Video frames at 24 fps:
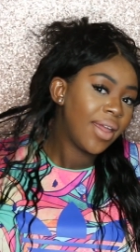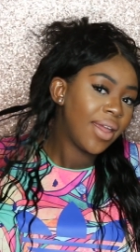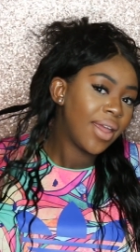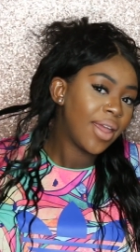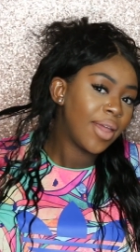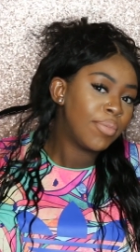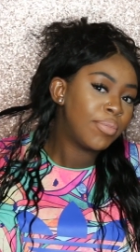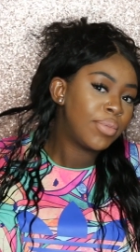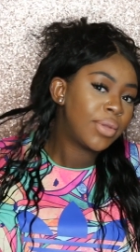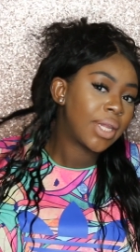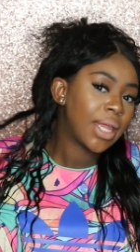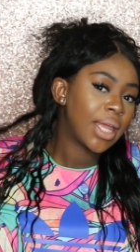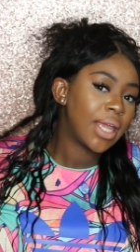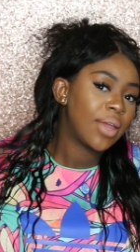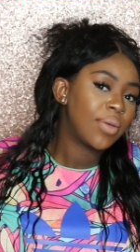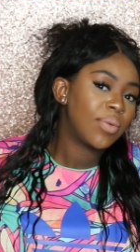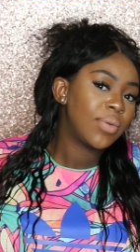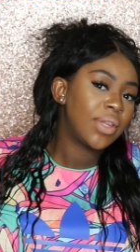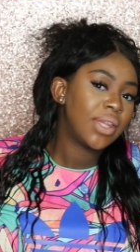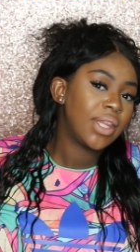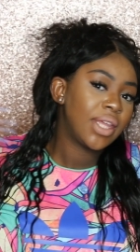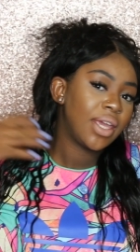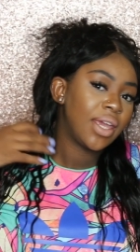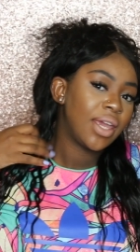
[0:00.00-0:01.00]
and playing
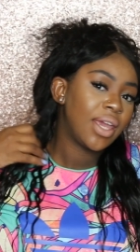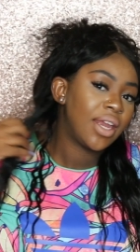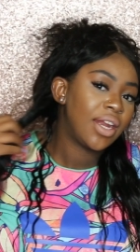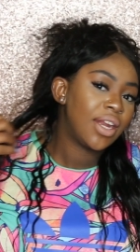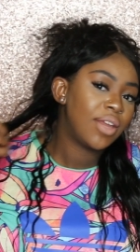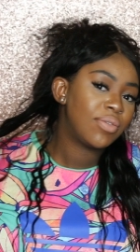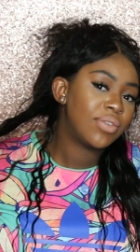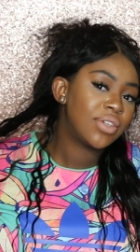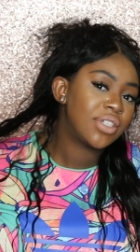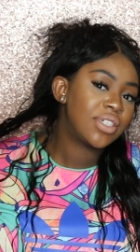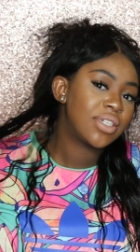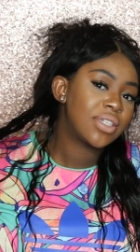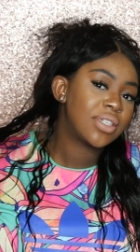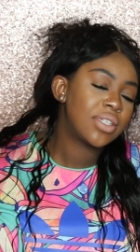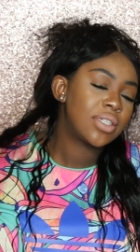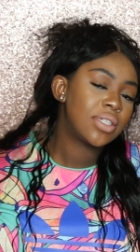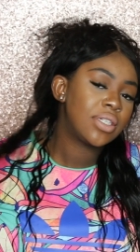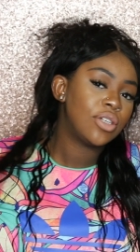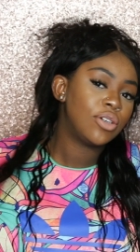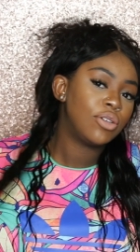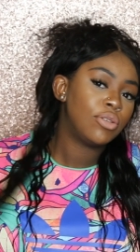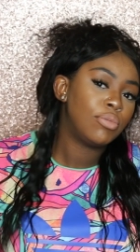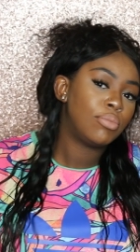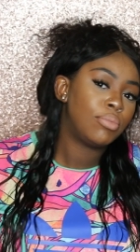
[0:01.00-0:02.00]
with it, and it was just
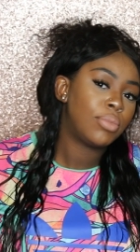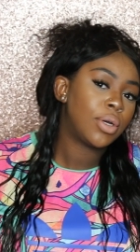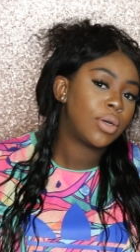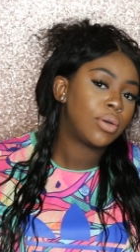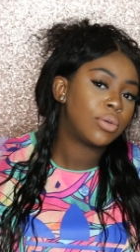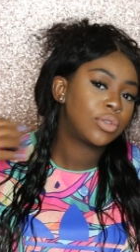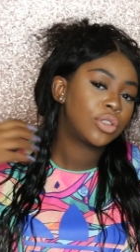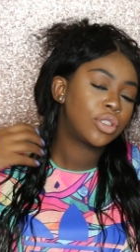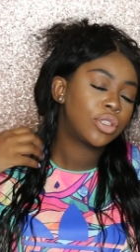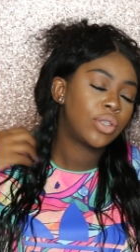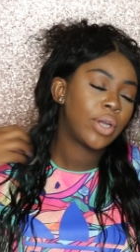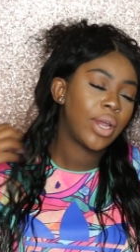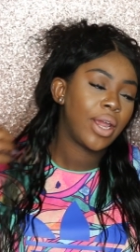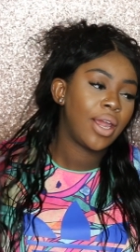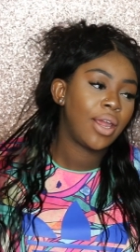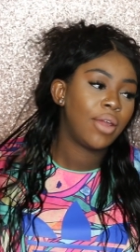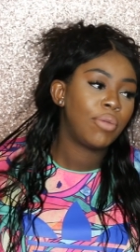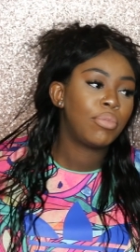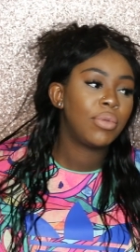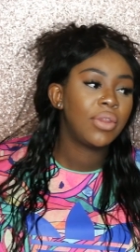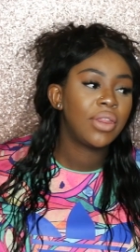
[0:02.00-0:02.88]
still bone straight.